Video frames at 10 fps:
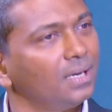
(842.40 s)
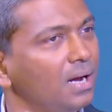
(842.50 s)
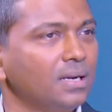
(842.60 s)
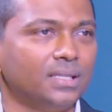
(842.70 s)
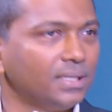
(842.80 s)

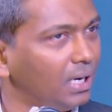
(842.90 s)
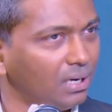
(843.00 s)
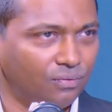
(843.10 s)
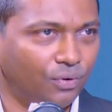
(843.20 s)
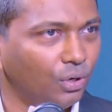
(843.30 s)
countries
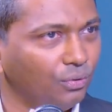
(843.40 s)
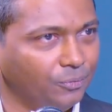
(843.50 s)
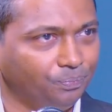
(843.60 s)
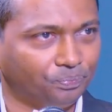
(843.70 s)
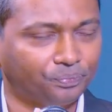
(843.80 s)
started
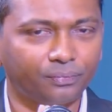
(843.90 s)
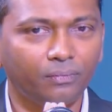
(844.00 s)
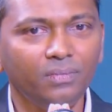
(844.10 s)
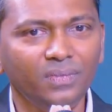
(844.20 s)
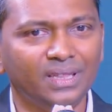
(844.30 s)
following.
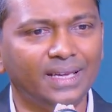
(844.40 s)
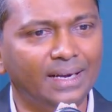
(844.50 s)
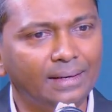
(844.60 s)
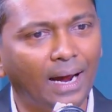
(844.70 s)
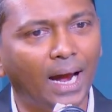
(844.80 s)
The
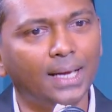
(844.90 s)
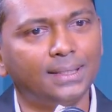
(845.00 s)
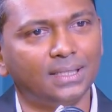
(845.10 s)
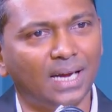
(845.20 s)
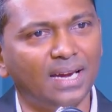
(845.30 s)
entire
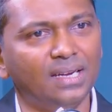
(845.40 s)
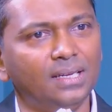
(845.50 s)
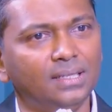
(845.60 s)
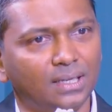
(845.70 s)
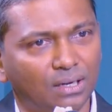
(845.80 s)

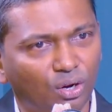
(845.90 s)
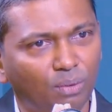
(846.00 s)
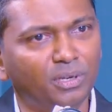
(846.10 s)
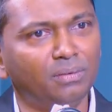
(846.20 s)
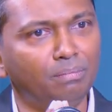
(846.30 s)
Chinese
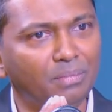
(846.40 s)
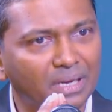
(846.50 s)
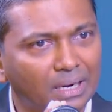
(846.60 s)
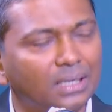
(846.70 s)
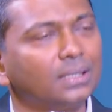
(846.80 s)
economic
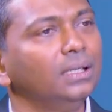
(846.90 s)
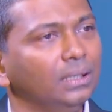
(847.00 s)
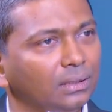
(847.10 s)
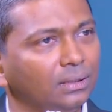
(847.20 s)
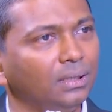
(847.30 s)

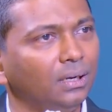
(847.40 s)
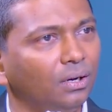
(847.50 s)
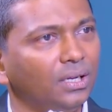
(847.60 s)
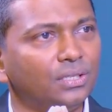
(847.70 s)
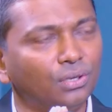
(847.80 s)
miracle
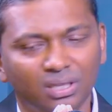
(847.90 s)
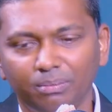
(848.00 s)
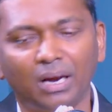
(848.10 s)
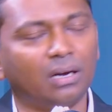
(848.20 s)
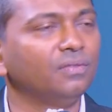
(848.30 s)
is on the
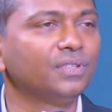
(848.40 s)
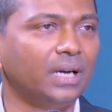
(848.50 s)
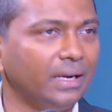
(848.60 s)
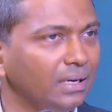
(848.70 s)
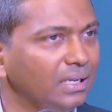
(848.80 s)
back of
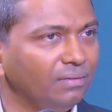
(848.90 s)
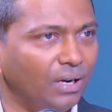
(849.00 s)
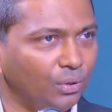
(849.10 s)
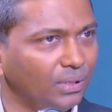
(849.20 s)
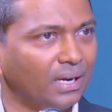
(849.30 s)
China
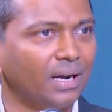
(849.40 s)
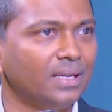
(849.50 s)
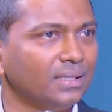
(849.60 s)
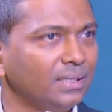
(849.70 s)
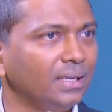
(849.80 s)
devaluing their
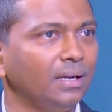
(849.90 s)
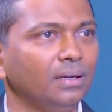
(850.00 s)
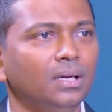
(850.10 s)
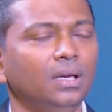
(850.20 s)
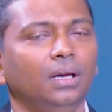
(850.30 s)
currency
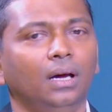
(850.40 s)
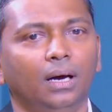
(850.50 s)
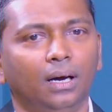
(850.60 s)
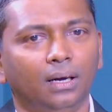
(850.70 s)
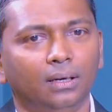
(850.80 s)
and
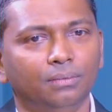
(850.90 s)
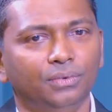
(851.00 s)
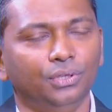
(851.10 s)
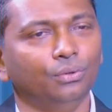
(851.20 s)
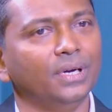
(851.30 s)

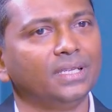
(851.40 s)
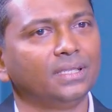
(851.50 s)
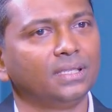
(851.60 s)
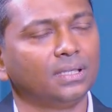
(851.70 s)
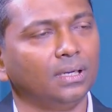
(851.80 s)

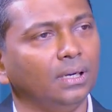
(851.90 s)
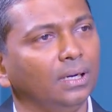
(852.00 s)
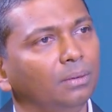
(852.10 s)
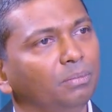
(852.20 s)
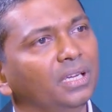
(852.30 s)
US
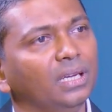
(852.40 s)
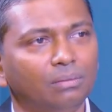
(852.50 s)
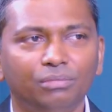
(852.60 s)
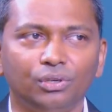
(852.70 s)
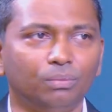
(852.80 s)
being
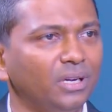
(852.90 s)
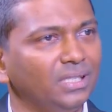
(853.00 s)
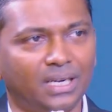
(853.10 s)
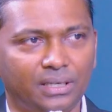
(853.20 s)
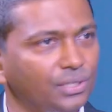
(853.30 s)
able to buy
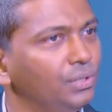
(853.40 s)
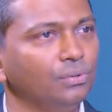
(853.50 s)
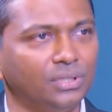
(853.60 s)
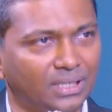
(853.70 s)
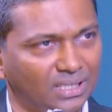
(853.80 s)
Chinese
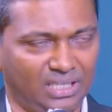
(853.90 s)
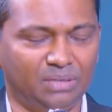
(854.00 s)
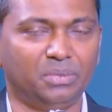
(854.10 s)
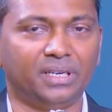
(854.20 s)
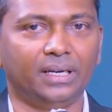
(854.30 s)
goods at a
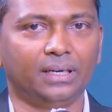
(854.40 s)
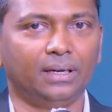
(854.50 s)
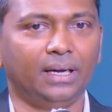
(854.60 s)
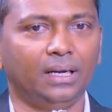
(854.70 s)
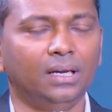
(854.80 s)
cheaper rate.
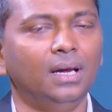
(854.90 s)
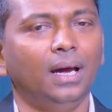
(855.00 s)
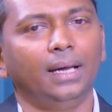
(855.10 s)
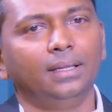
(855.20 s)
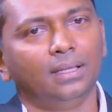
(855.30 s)
And
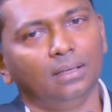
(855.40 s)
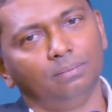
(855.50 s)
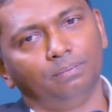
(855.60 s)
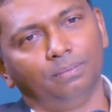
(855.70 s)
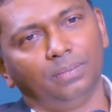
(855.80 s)
I think the